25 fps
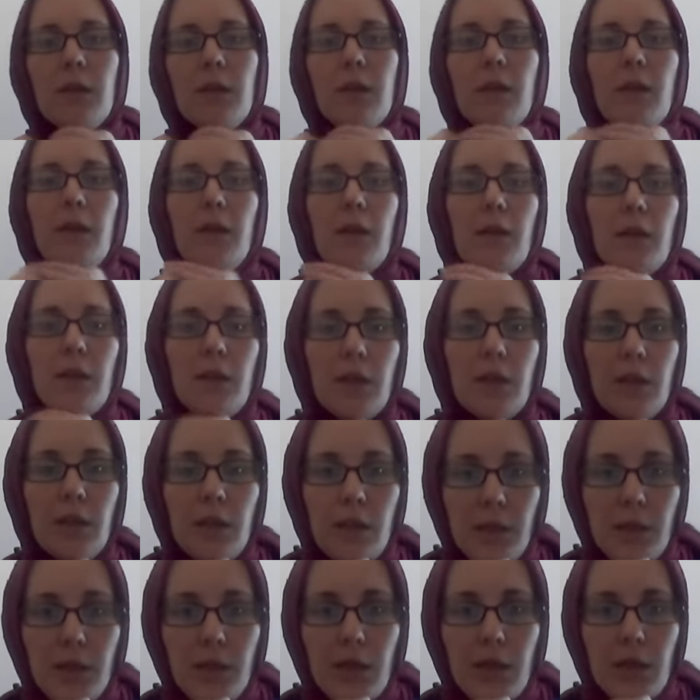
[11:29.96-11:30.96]

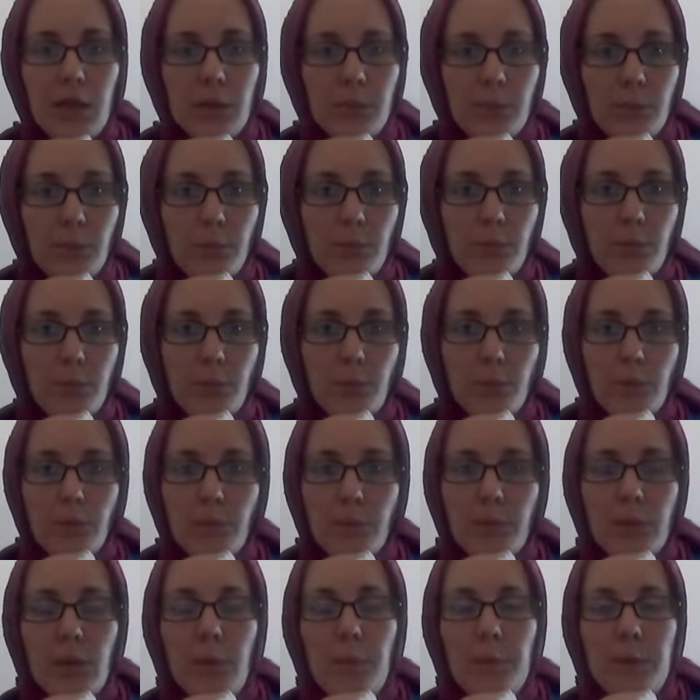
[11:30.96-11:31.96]

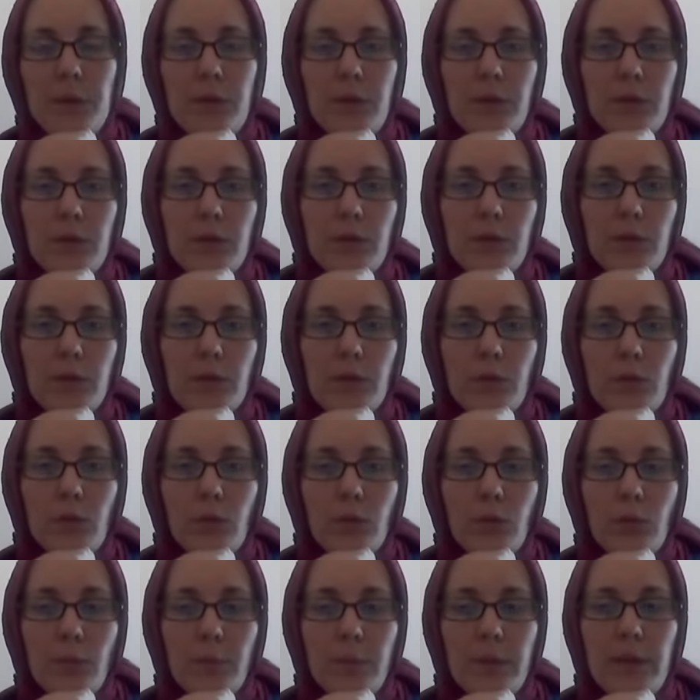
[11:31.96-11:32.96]
I'm happy
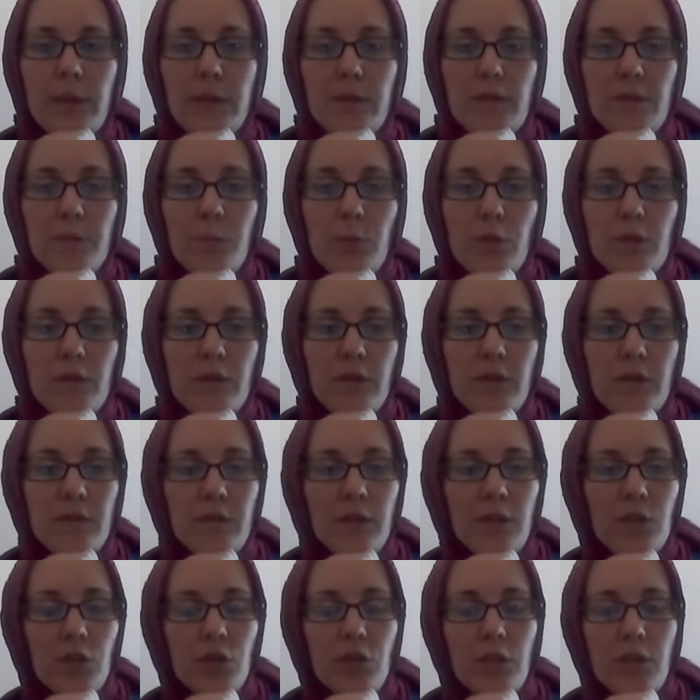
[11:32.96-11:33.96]
to make this
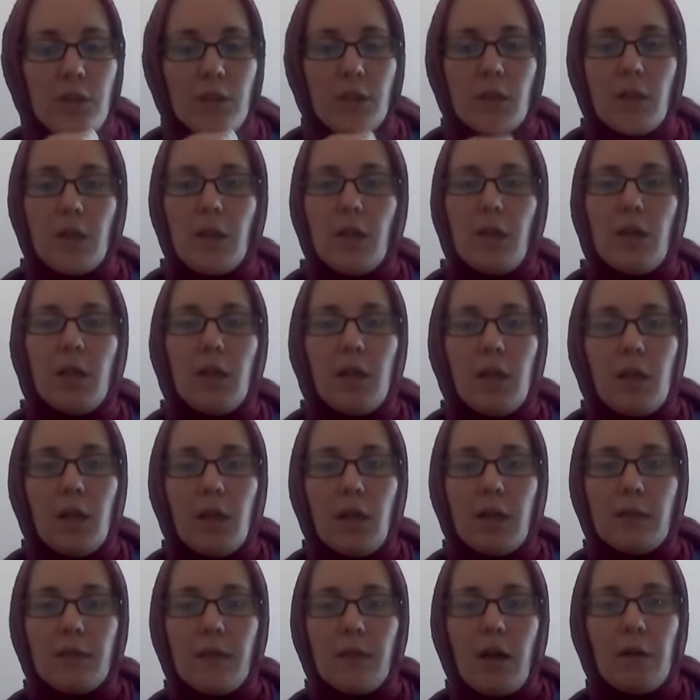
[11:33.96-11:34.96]
presentation,
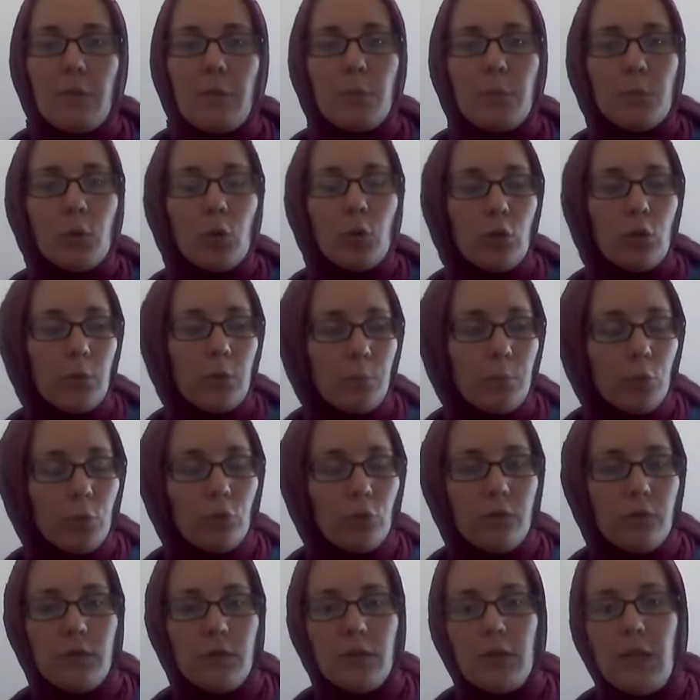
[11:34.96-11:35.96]
and I'm gonna
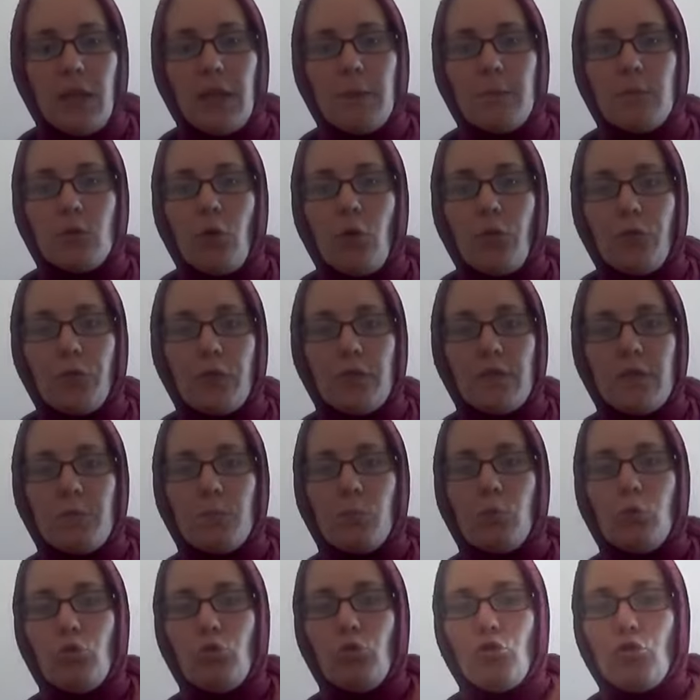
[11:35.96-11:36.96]
put the names of this
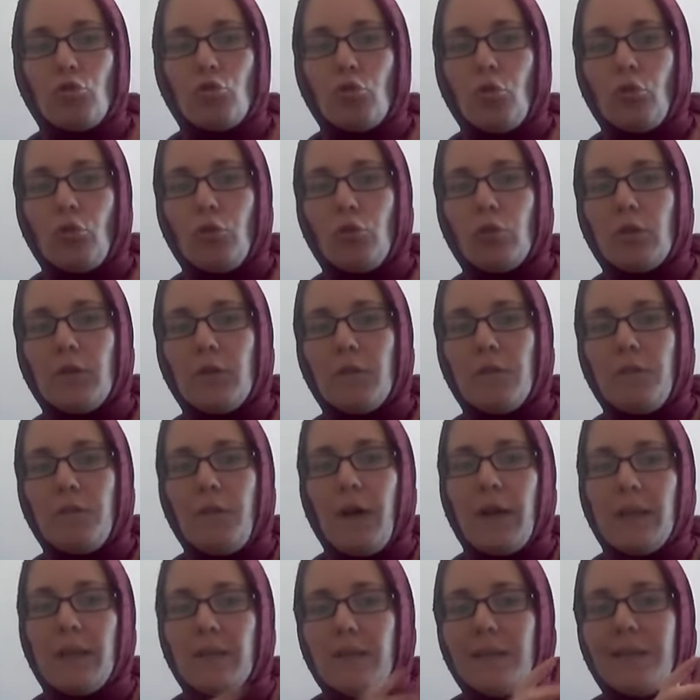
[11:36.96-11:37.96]
book, so you can
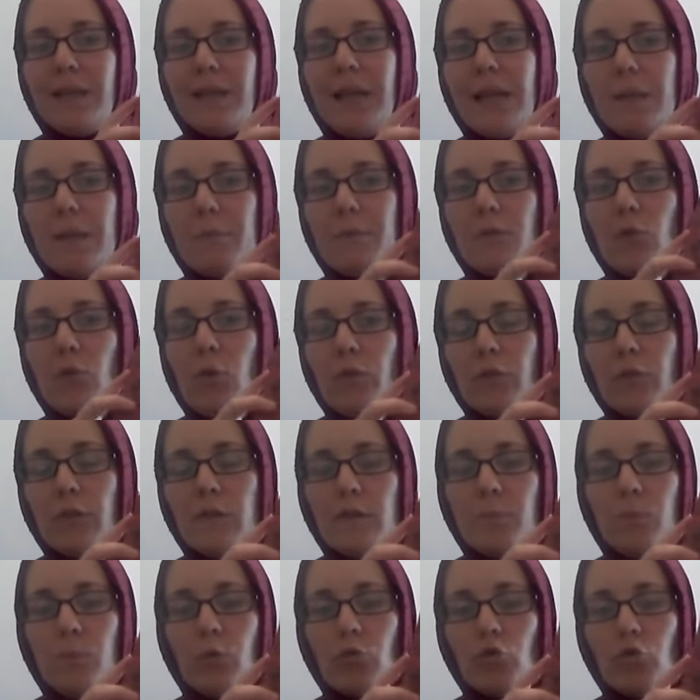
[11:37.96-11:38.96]
find the names of
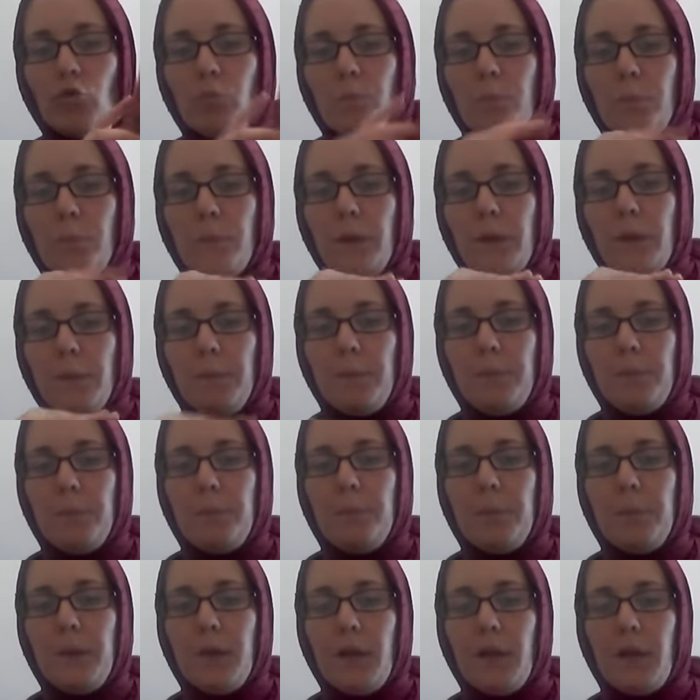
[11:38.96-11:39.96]
this books
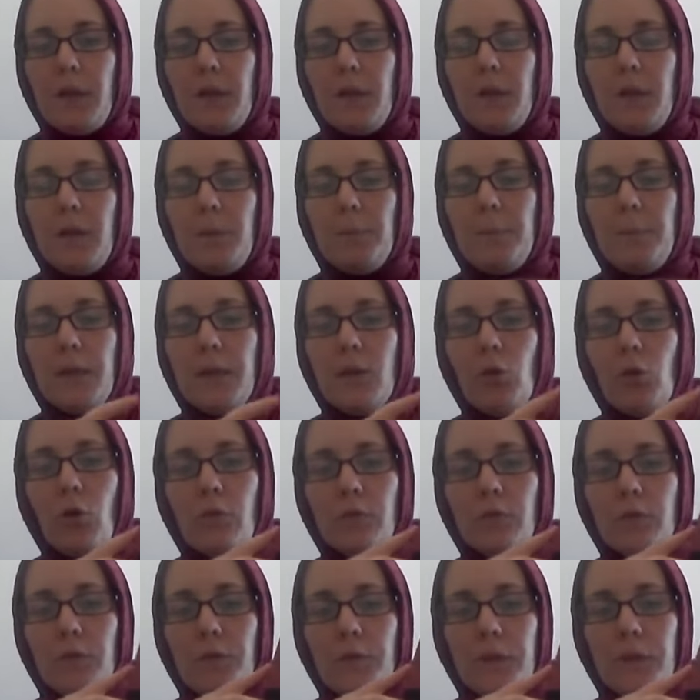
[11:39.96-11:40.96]

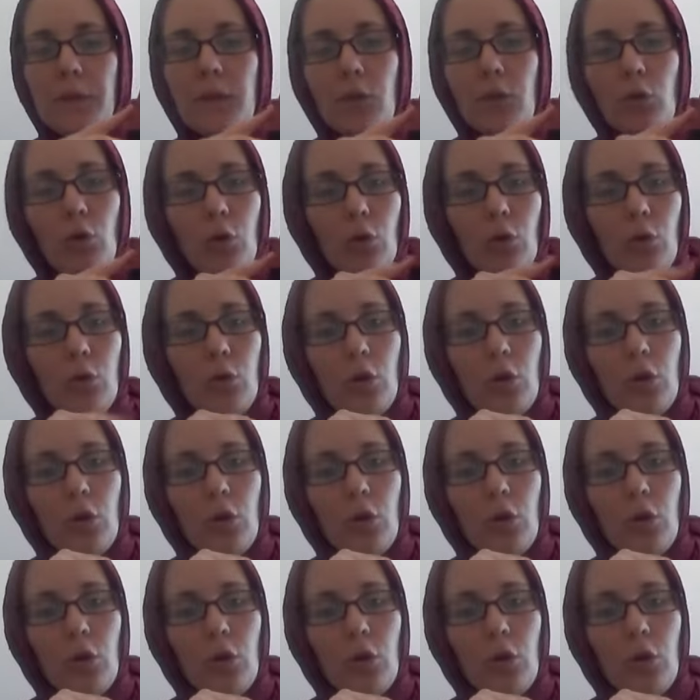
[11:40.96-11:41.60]
below the video.